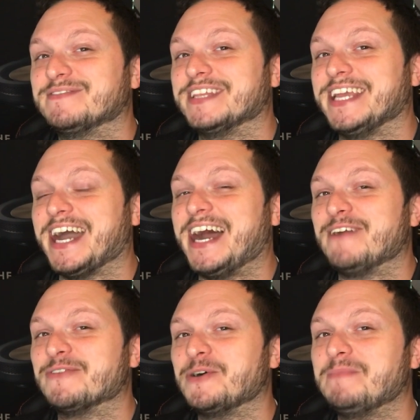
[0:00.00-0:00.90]
the
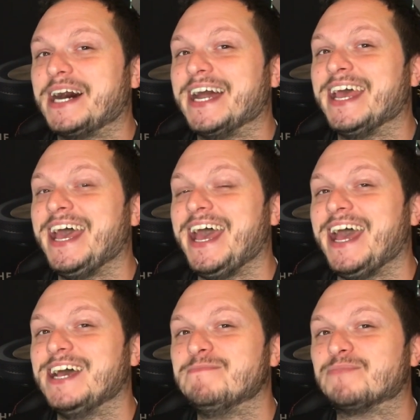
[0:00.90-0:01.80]
iRobot
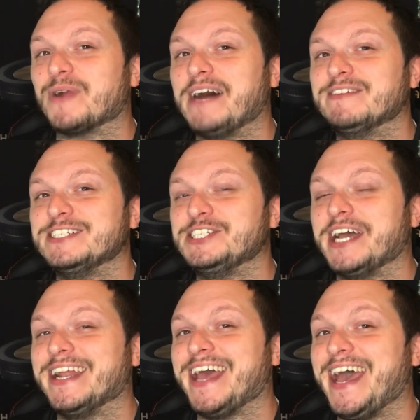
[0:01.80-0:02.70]
Braava
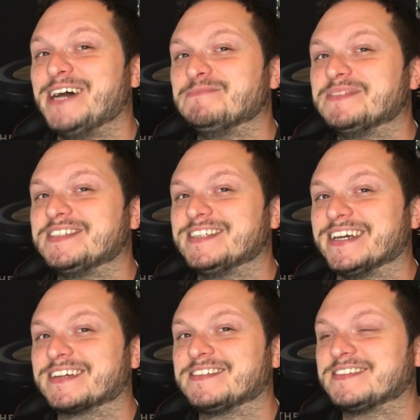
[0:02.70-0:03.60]
Jet M6.
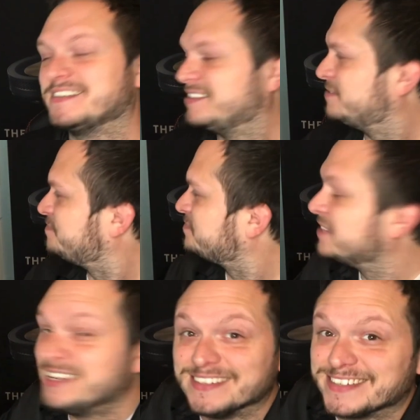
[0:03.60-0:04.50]

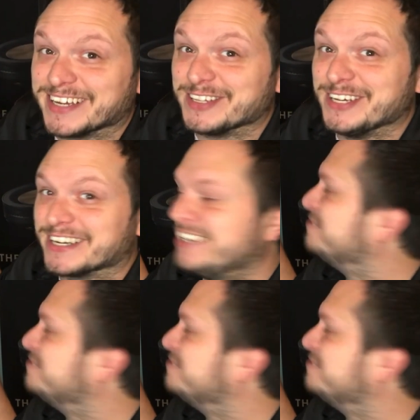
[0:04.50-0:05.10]
Let's take a look.